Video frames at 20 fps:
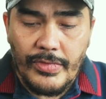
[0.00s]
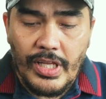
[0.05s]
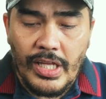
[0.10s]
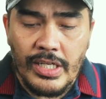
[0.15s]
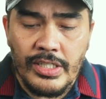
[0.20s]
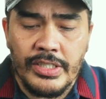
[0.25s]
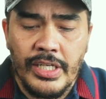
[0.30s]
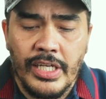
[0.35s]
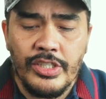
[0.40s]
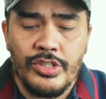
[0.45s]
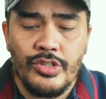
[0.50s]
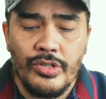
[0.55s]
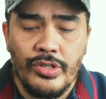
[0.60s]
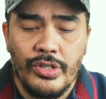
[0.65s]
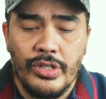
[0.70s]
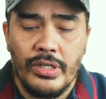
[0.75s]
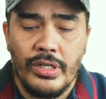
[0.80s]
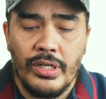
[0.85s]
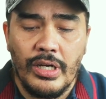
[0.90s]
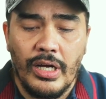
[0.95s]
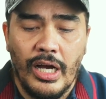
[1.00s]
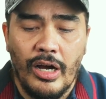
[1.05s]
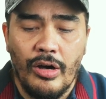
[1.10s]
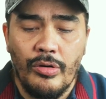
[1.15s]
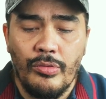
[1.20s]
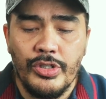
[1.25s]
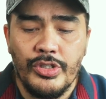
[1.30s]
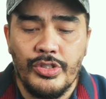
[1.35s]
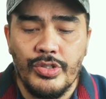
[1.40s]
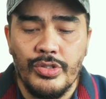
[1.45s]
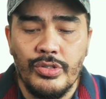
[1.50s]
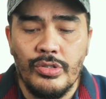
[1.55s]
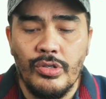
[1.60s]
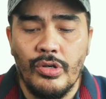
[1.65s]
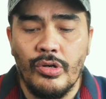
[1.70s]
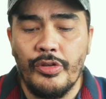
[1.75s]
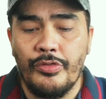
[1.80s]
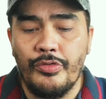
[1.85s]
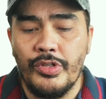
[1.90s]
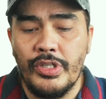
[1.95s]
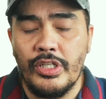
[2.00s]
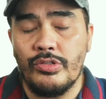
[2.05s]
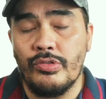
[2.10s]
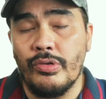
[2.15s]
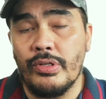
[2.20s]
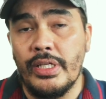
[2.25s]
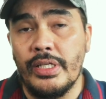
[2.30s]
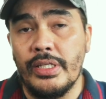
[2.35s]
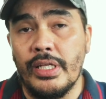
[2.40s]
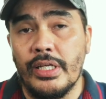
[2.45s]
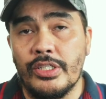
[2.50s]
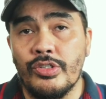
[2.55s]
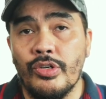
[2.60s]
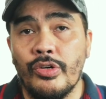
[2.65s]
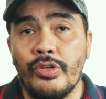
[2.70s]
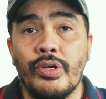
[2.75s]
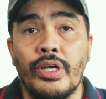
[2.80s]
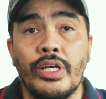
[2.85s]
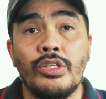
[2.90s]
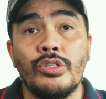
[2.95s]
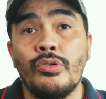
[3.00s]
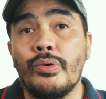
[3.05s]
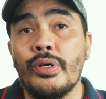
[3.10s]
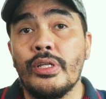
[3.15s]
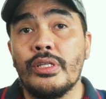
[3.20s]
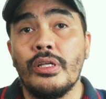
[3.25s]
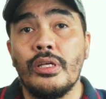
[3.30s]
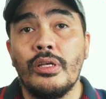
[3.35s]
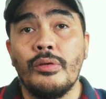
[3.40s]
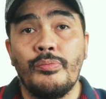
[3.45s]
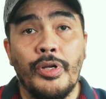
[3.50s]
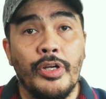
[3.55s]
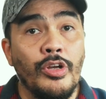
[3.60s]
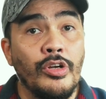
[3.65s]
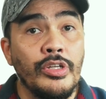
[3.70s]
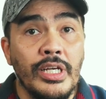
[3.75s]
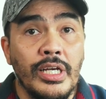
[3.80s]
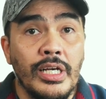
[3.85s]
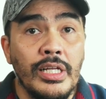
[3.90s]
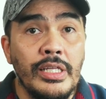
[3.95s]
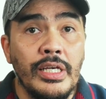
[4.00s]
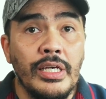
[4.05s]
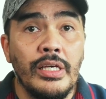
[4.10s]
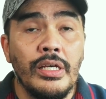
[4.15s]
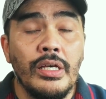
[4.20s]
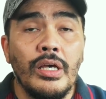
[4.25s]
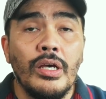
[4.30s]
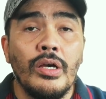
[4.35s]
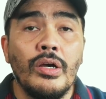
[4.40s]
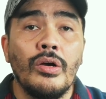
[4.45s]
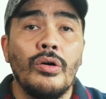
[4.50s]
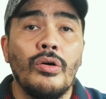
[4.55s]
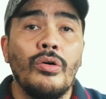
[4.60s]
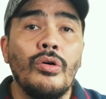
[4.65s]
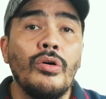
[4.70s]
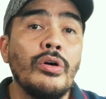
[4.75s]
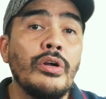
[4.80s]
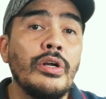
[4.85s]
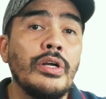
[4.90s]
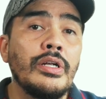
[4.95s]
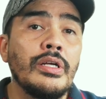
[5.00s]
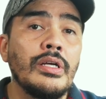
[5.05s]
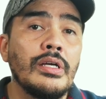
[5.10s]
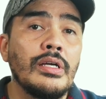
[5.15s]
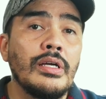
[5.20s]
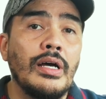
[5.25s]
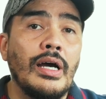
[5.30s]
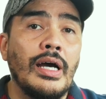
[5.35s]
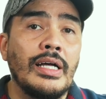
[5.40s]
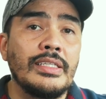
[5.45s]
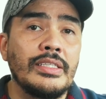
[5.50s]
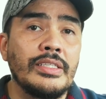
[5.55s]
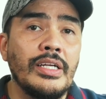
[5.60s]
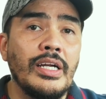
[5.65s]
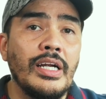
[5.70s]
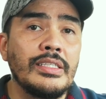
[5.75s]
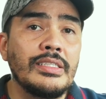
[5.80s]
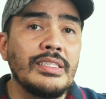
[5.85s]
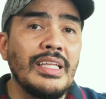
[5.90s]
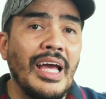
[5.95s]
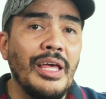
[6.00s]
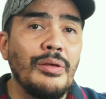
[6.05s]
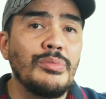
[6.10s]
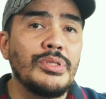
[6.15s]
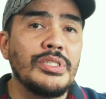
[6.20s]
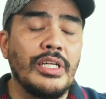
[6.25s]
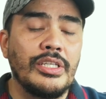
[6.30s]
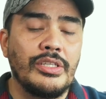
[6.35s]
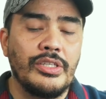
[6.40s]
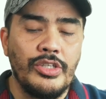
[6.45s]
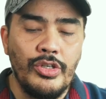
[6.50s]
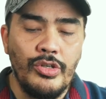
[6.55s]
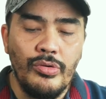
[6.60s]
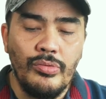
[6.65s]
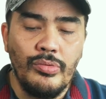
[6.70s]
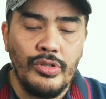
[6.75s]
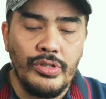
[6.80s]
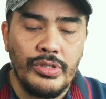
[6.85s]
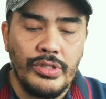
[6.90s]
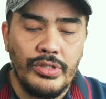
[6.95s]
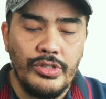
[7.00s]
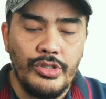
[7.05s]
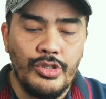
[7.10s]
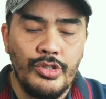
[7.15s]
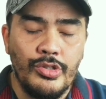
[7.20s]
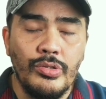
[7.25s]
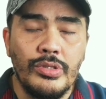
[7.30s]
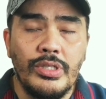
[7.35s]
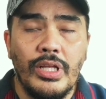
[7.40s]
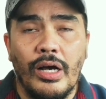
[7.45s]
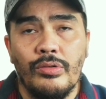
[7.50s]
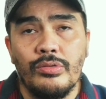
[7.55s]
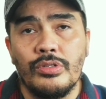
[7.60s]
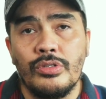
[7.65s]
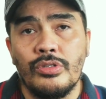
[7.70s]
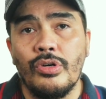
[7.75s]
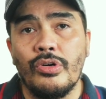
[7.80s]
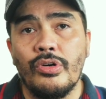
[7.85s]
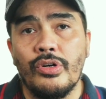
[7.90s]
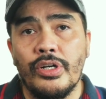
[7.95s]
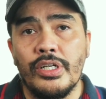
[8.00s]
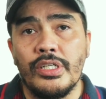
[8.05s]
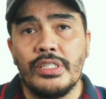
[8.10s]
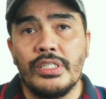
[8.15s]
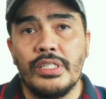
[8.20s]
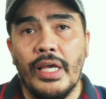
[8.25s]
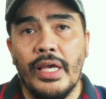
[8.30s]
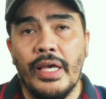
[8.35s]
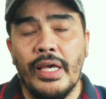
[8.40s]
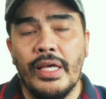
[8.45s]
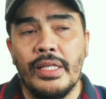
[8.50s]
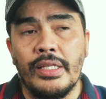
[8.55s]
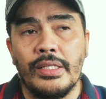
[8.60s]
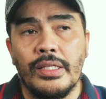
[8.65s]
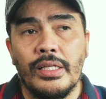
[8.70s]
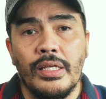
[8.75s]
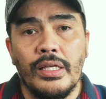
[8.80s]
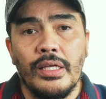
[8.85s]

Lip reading: sensor, how would you know if you need to clean it? So you can do it periodically, or there are times that you would shoot outdoors and